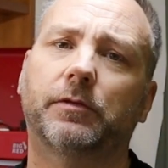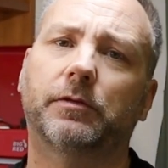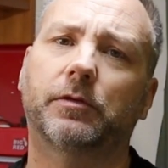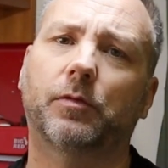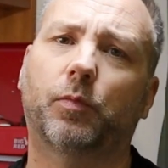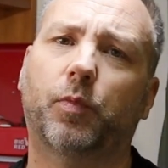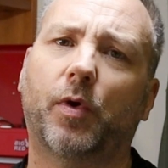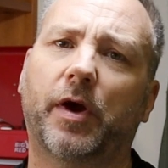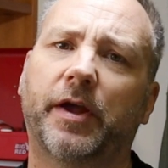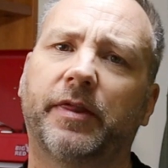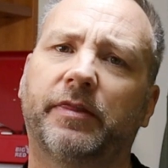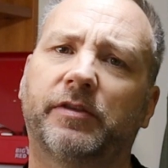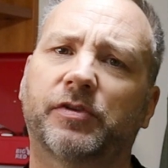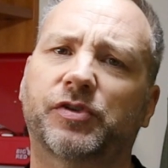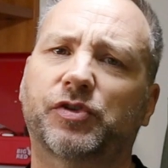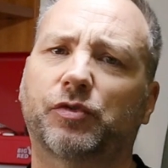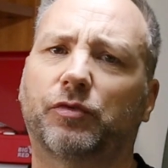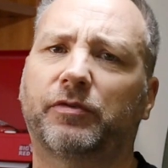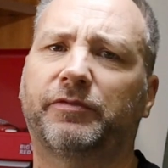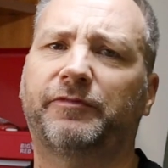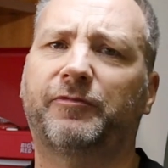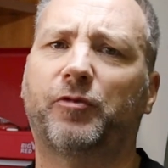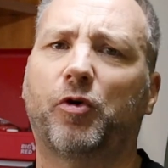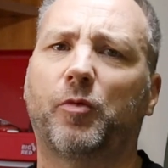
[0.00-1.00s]
the way the
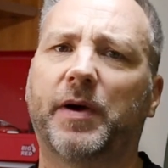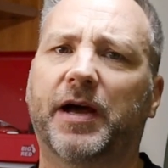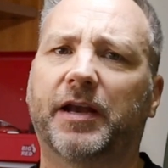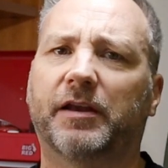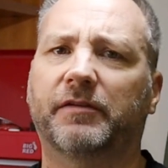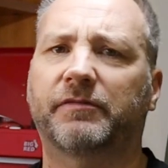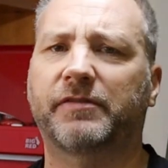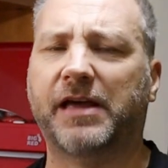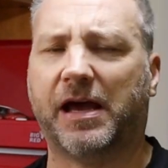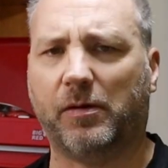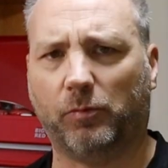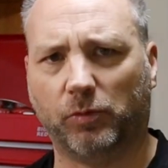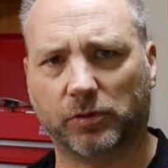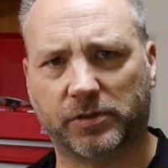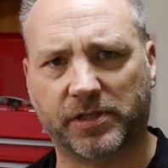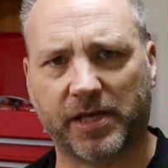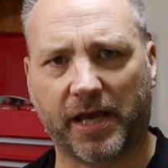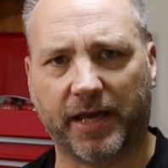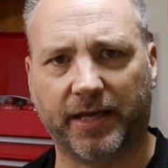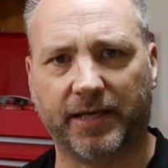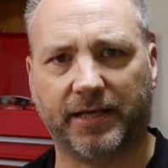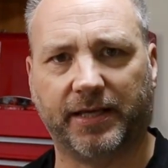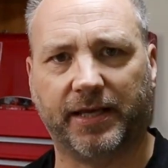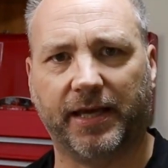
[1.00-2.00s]
sort of format of that will
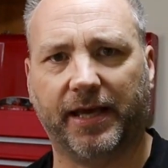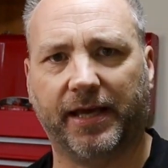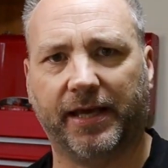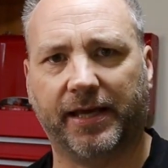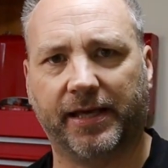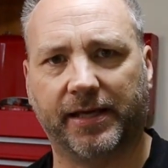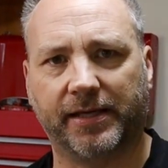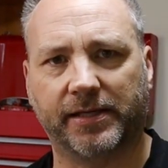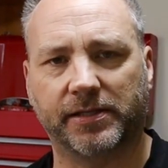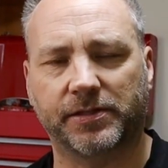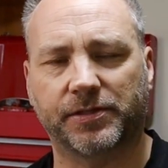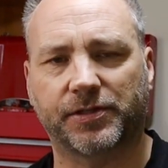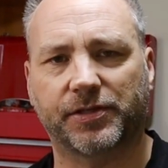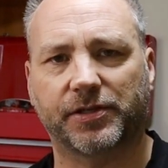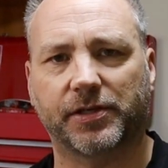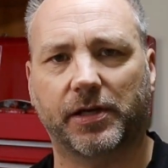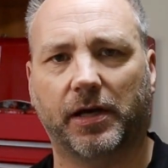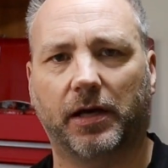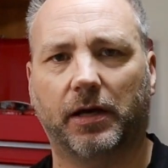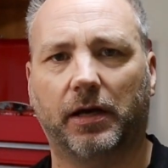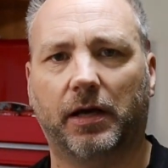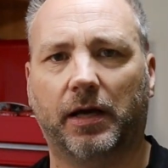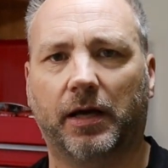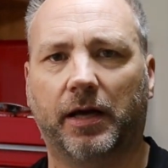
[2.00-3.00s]
take
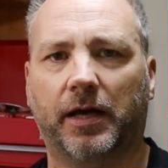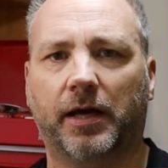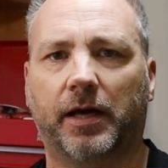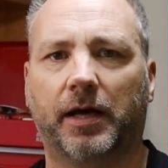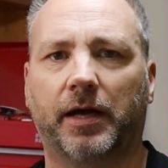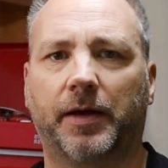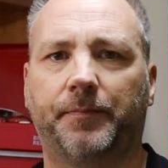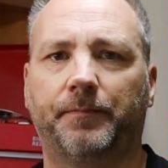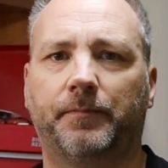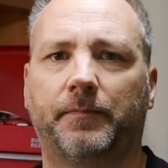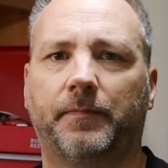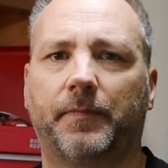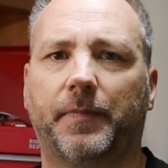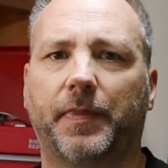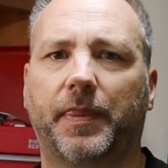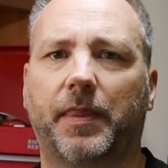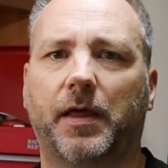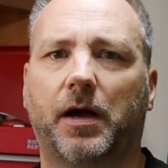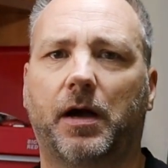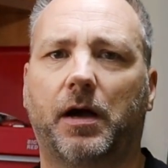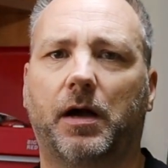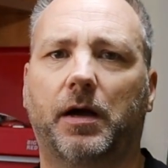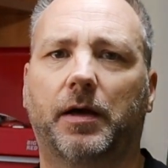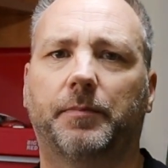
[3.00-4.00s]
is
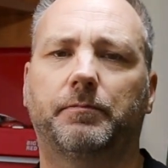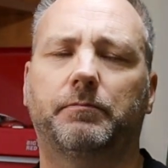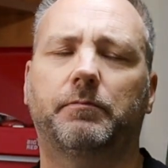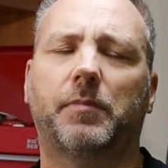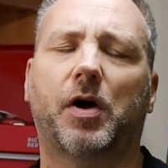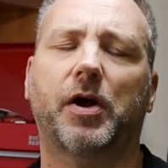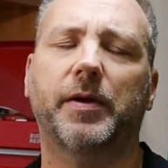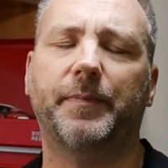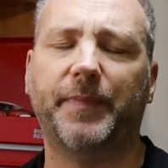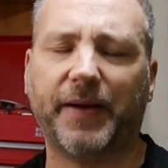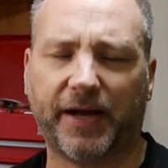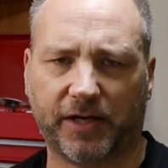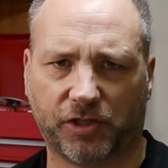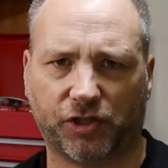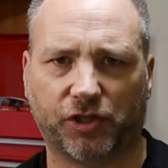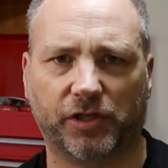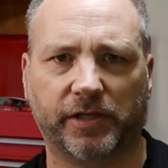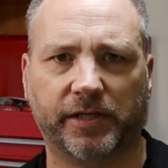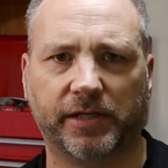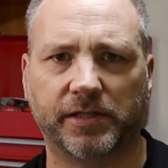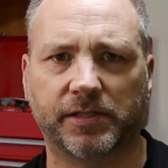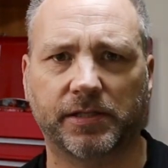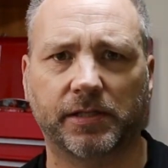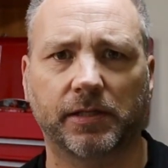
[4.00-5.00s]
my
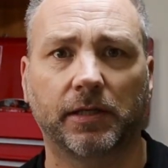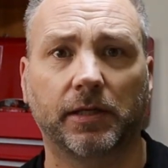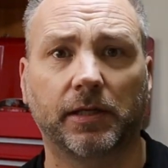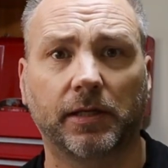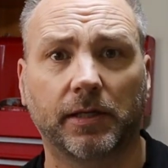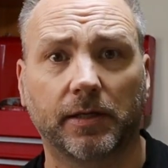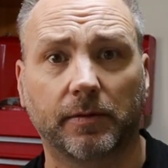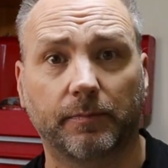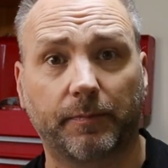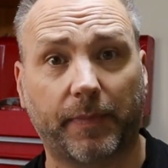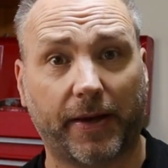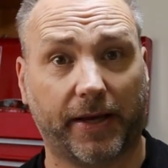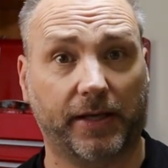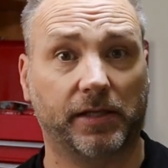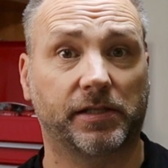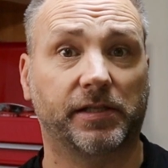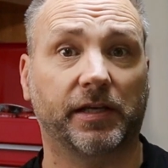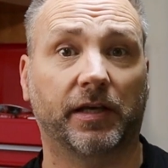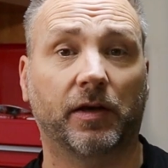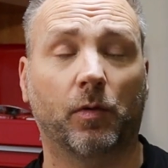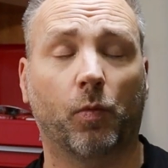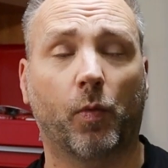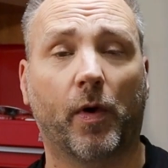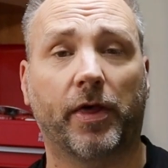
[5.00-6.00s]
passion is
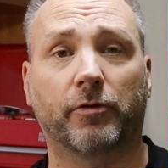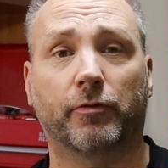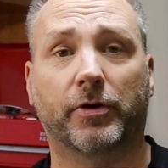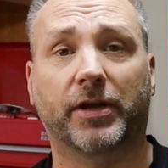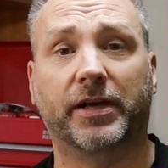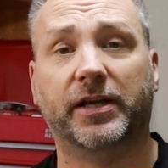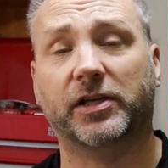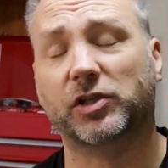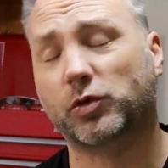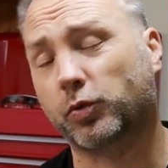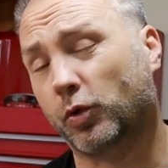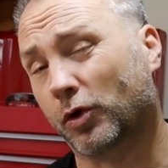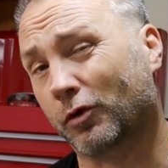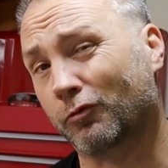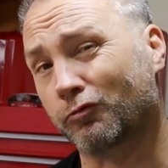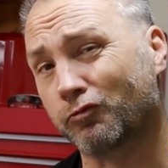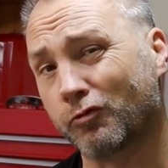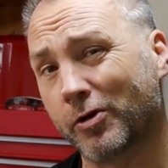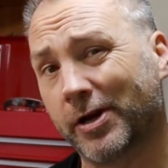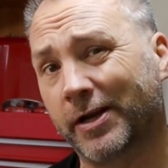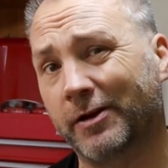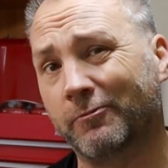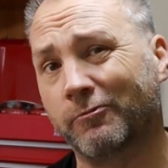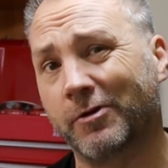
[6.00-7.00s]
painting and weathering. That's what I
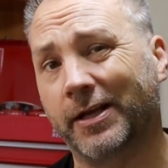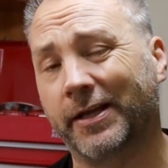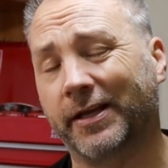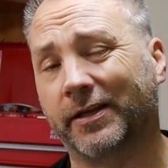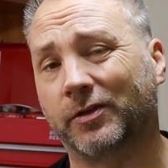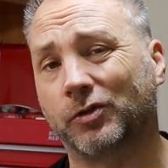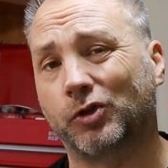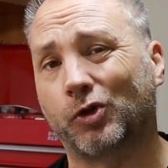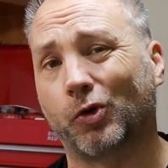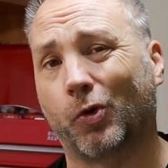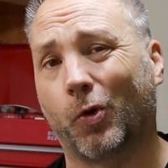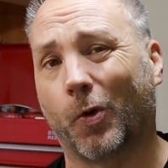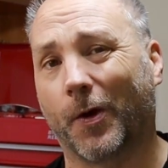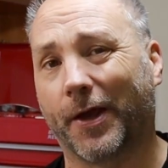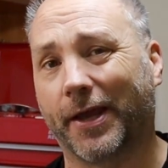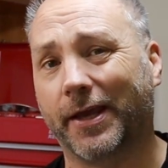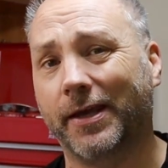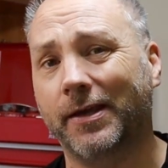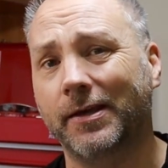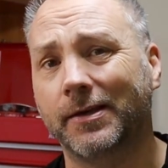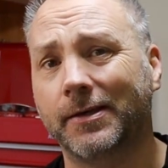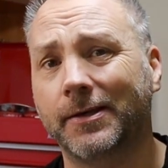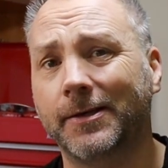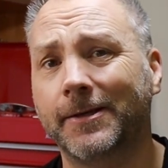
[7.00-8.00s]
really, really
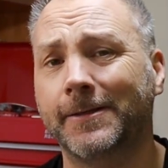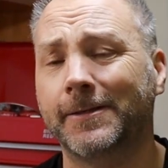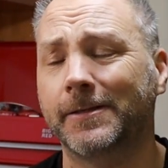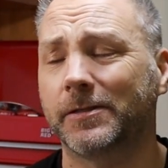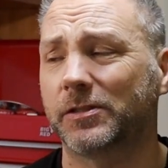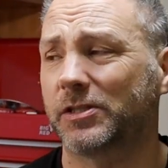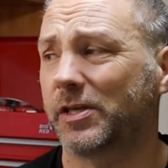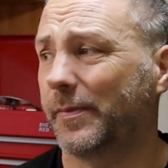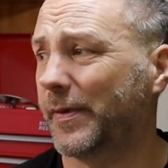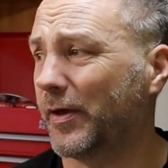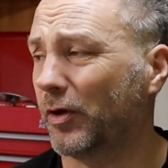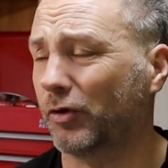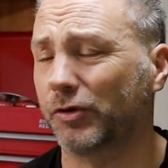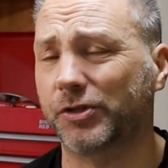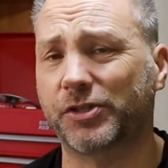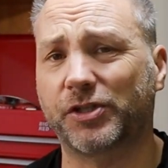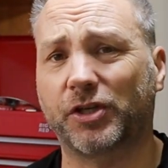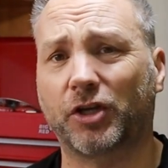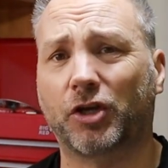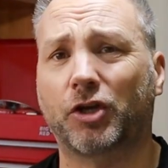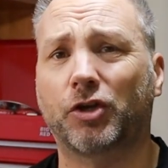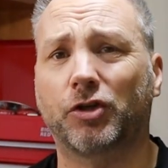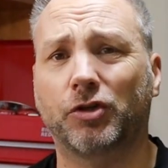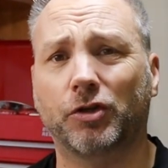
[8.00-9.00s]
enjoy. To be
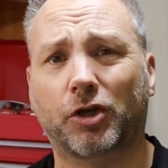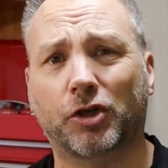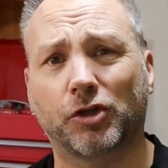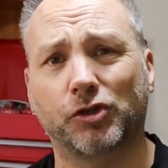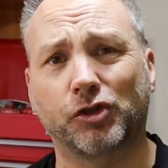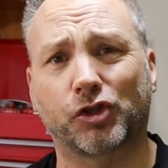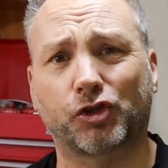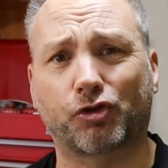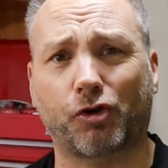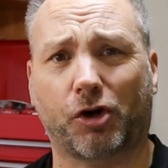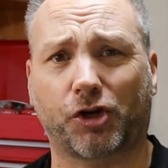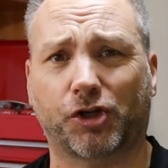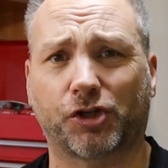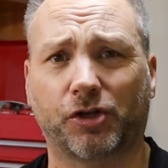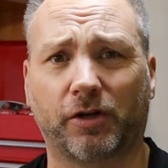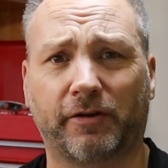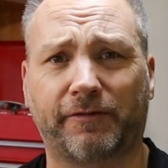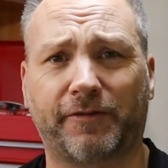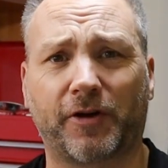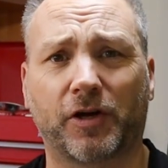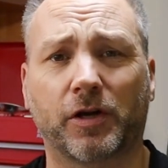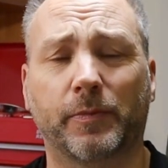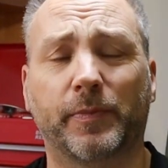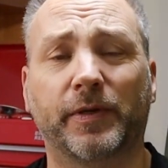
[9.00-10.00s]
honest, construction I
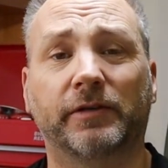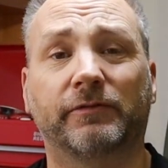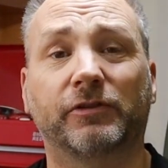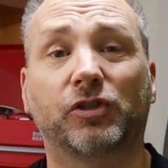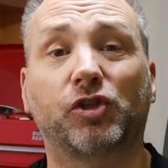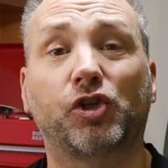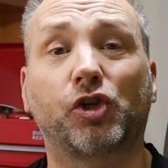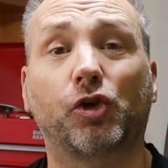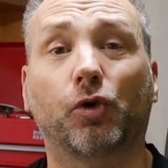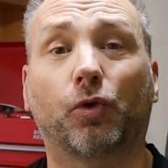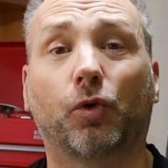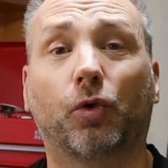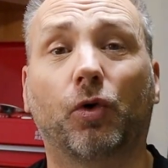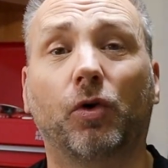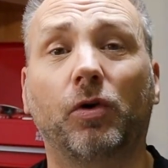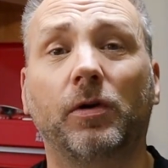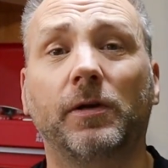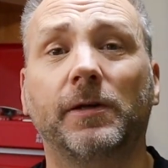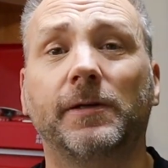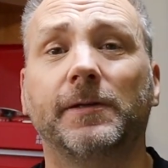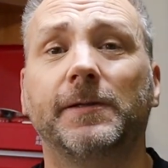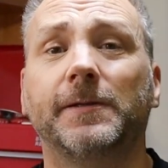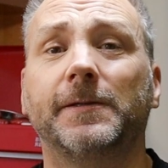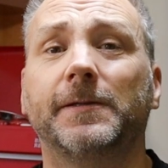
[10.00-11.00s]
find a bit of a
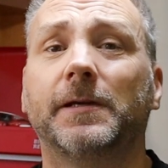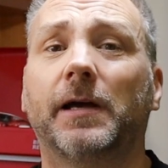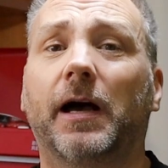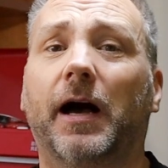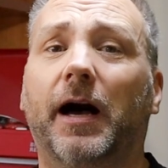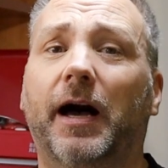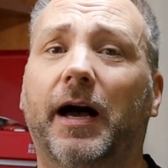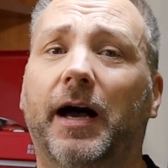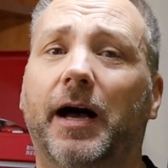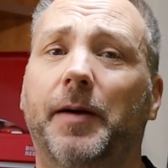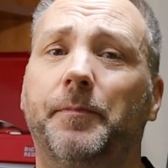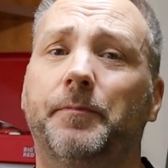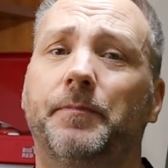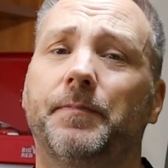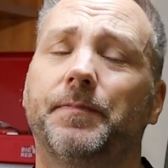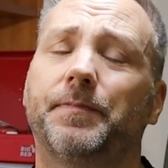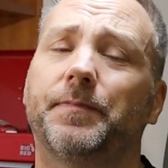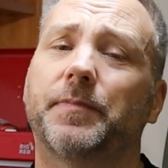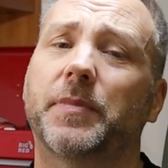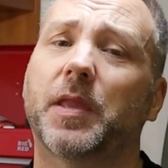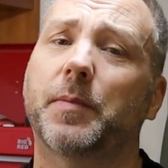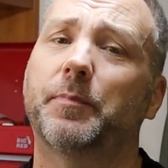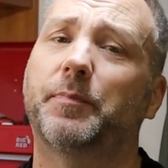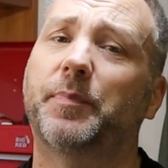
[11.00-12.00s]
chore,
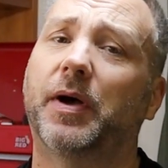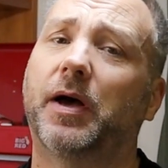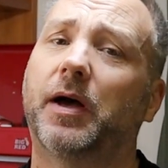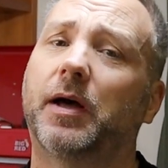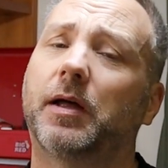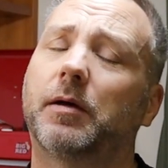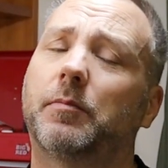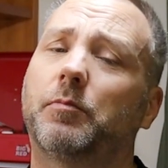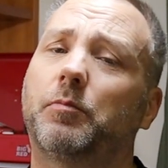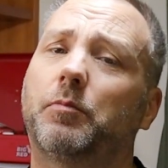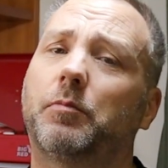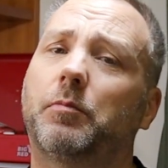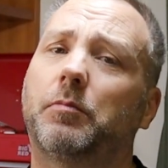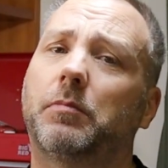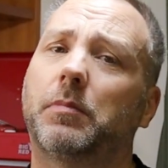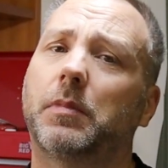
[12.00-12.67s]
but